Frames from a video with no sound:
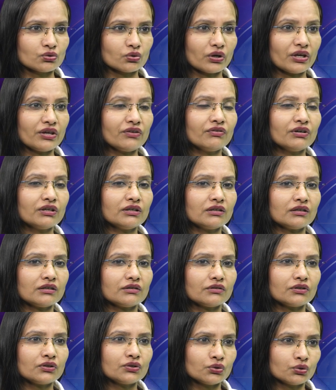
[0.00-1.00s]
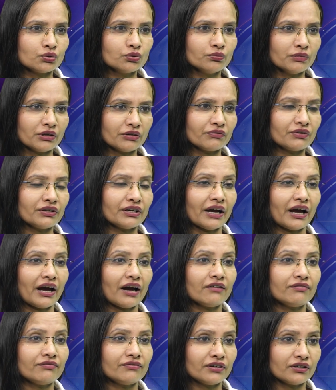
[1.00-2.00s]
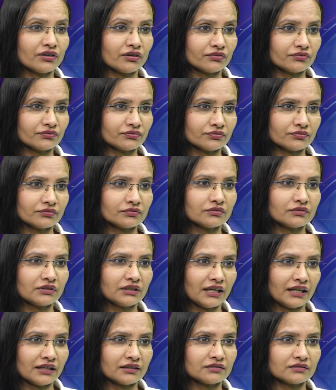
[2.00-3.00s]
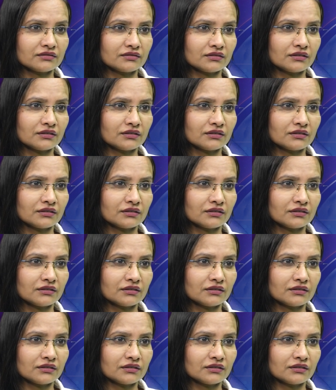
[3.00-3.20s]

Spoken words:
So even human, we have fear of death.